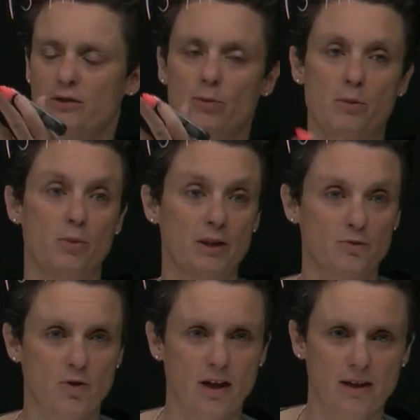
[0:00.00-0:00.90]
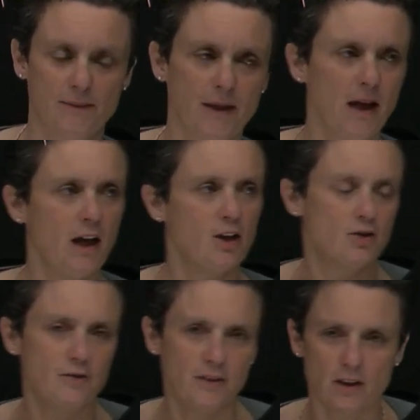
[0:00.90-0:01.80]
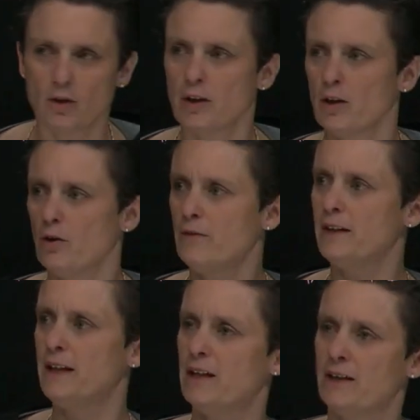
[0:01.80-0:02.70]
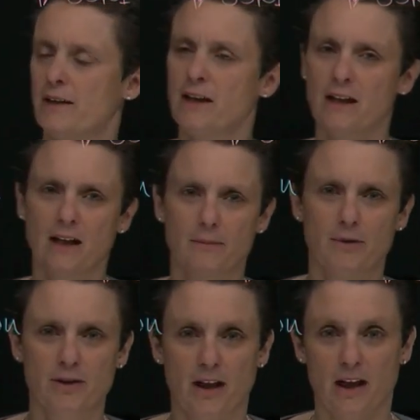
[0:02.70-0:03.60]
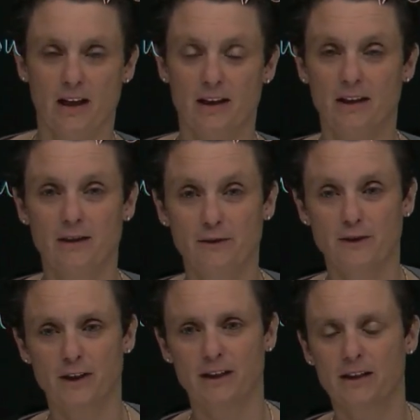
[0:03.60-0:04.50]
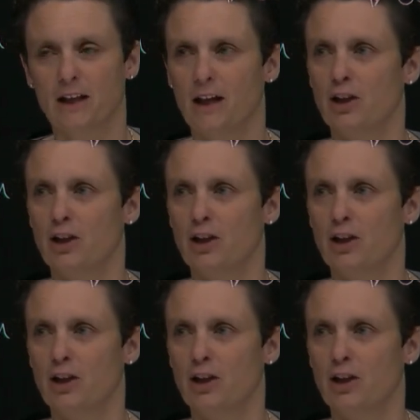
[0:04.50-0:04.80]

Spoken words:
just with one drug. So if you're going over here and thinking about the different